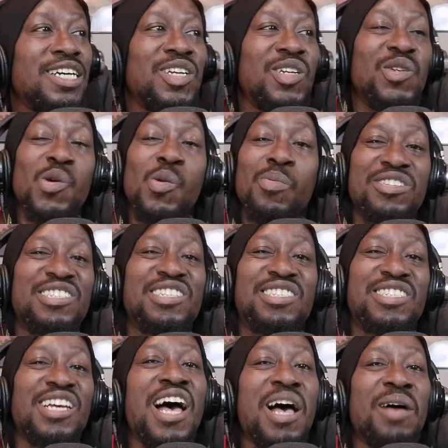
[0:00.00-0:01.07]
Numerous of
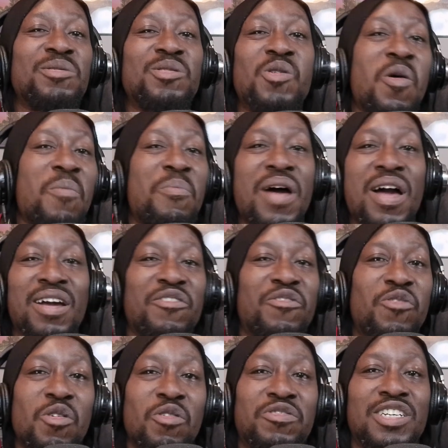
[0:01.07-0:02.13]
times going back and
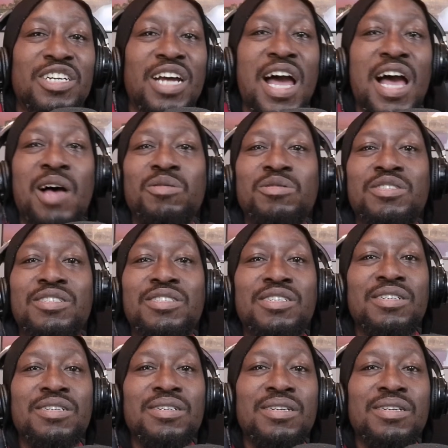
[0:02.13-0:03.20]
forth to the house and shit.